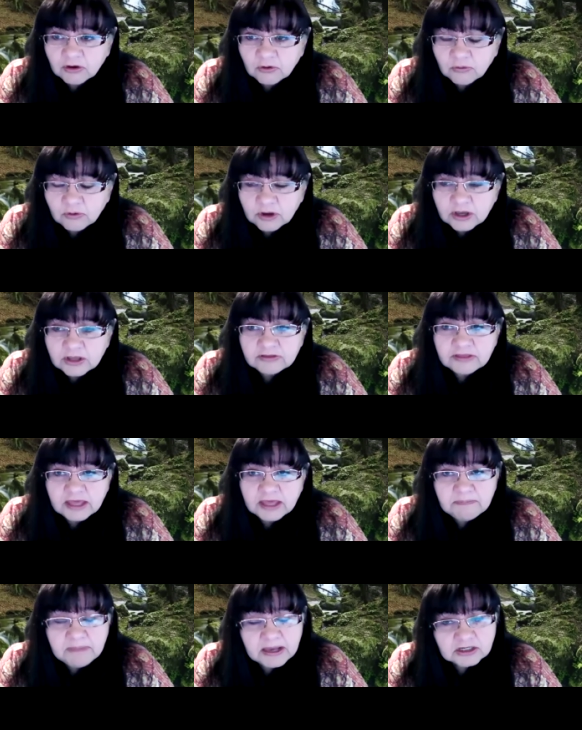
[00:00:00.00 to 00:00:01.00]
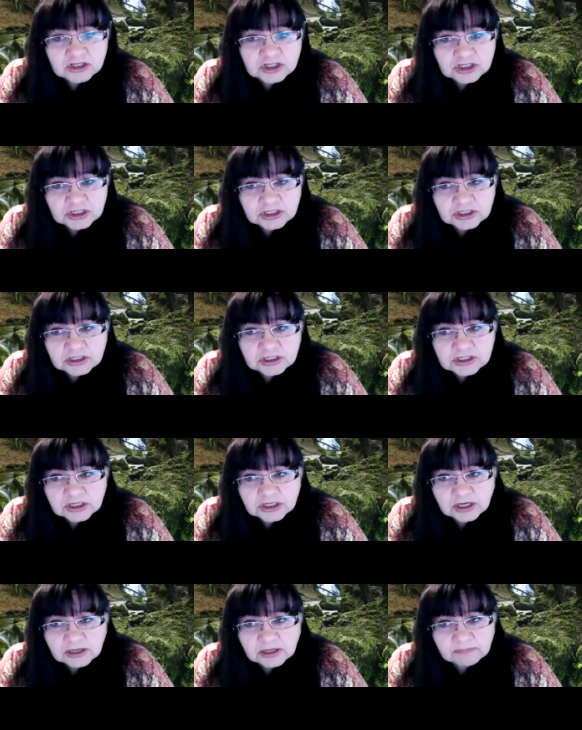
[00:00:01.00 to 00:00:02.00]
though, they
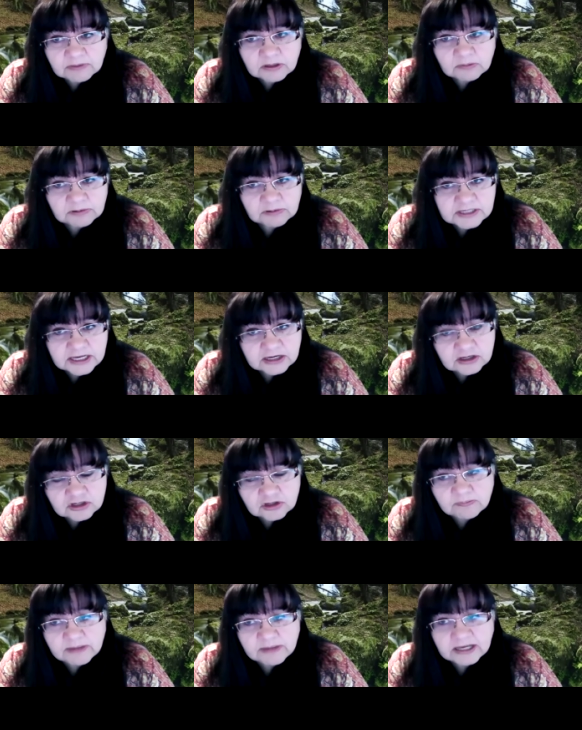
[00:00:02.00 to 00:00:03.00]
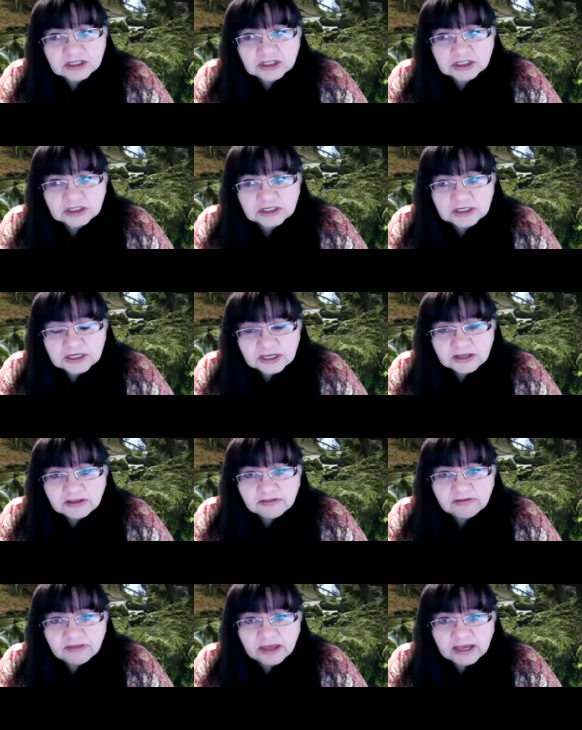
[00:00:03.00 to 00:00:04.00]
mentioned, the presenter mentioned
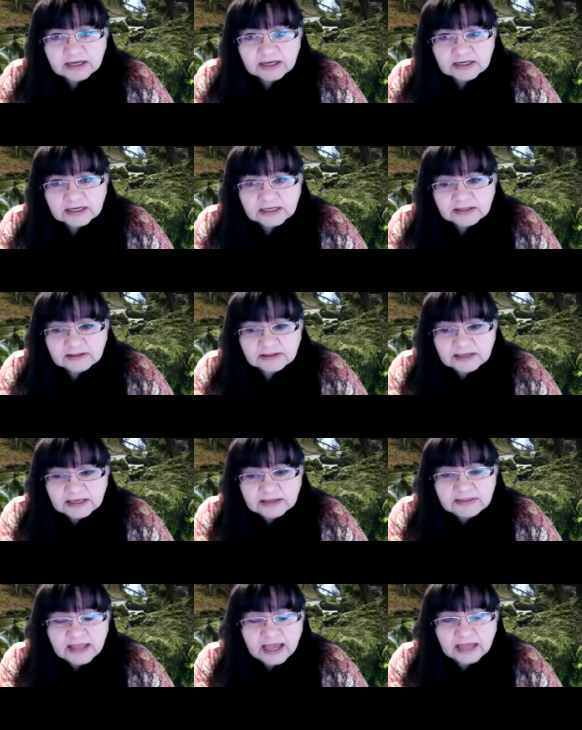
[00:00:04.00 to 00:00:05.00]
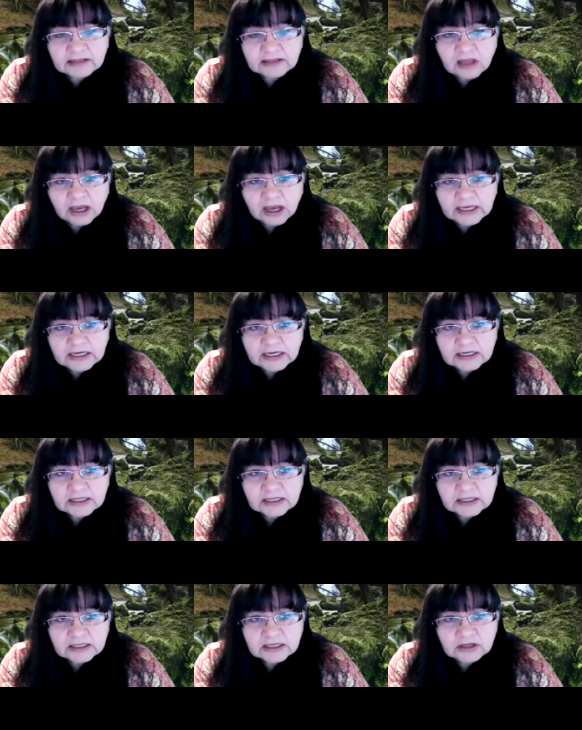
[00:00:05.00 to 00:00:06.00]
that in that line,
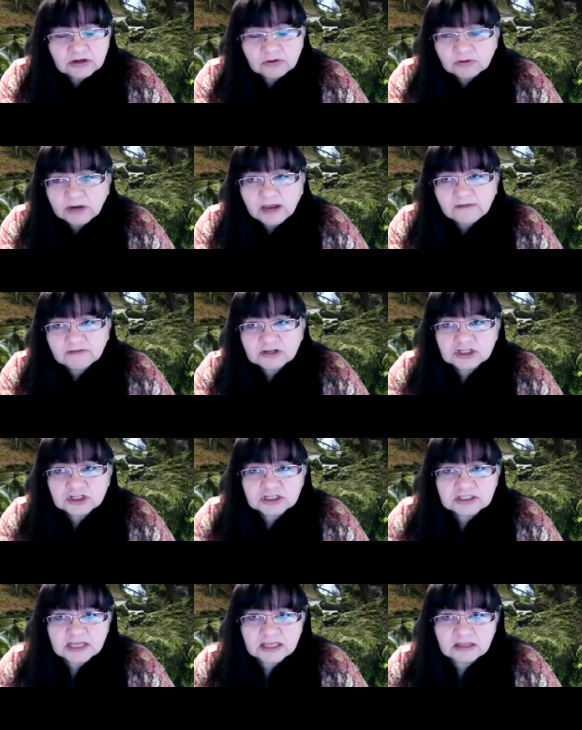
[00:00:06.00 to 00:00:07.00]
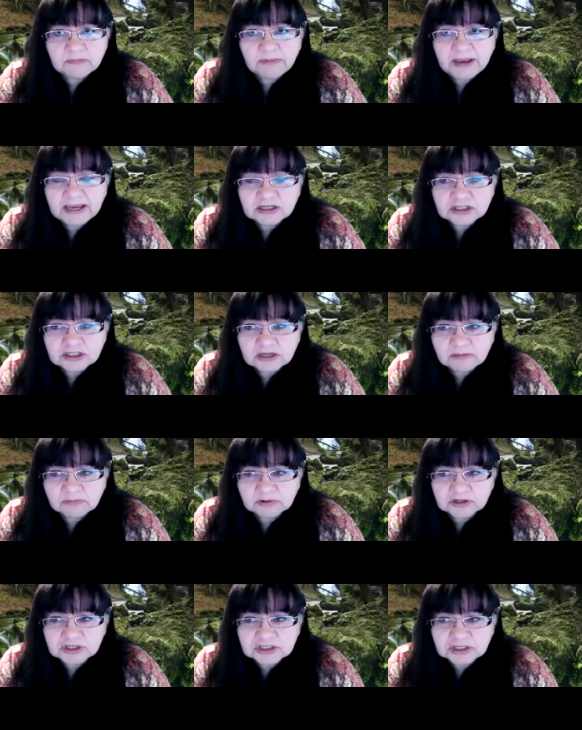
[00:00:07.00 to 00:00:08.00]
you don't have to just say the page
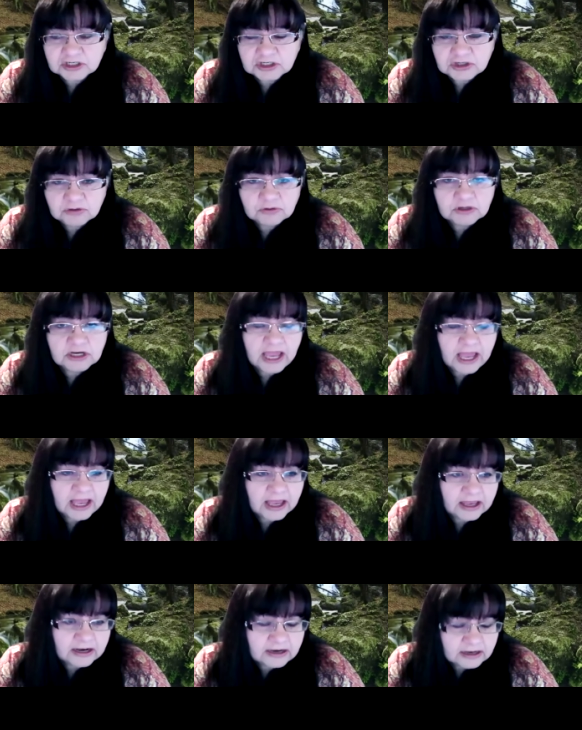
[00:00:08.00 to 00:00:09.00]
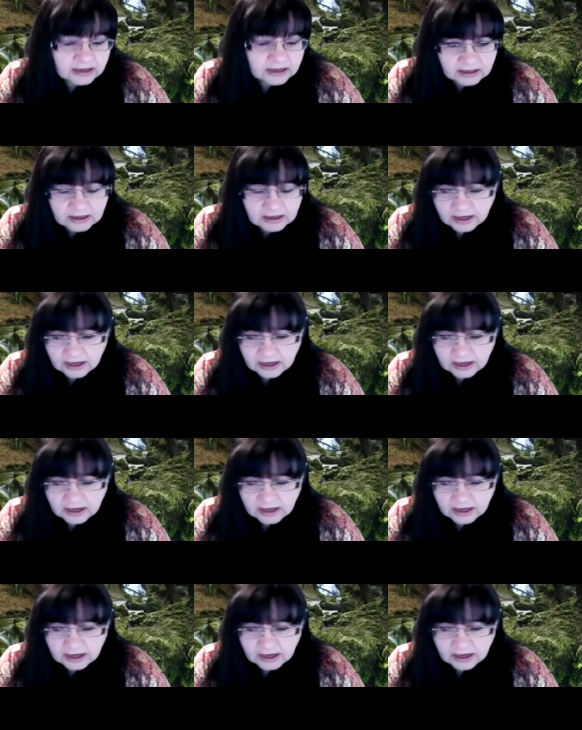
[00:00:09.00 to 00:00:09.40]
number. She said you could add